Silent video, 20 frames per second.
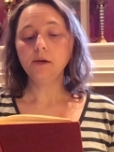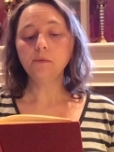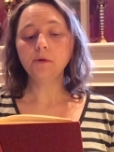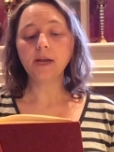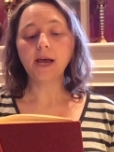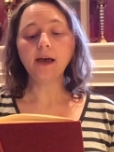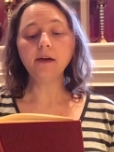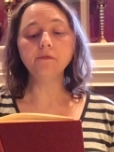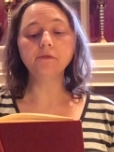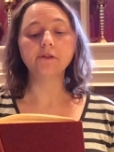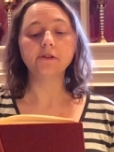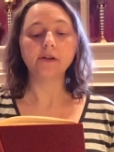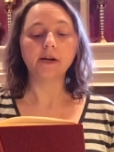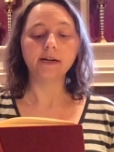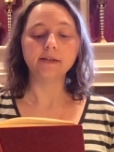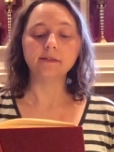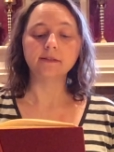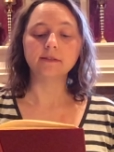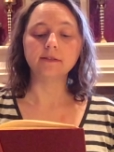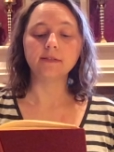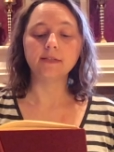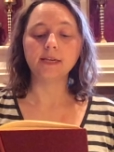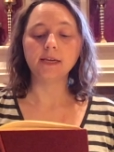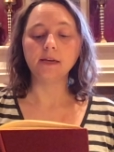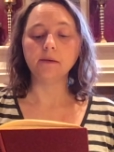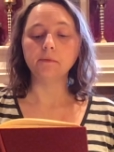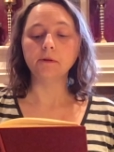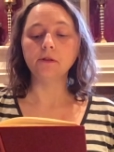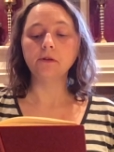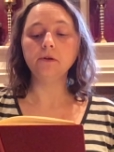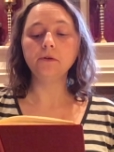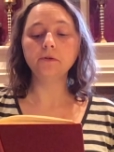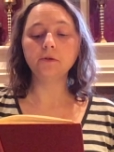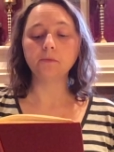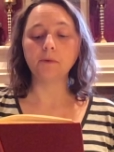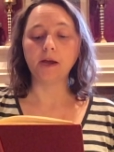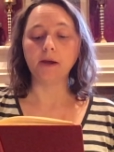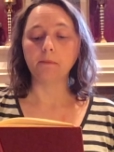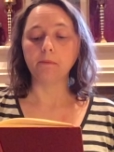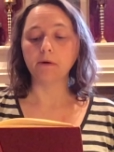would advertise the scheme in the
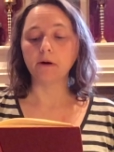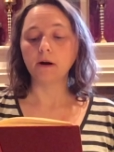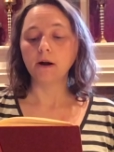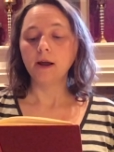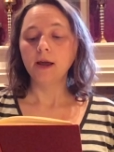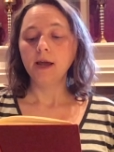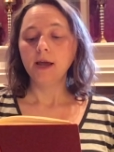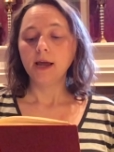newspaper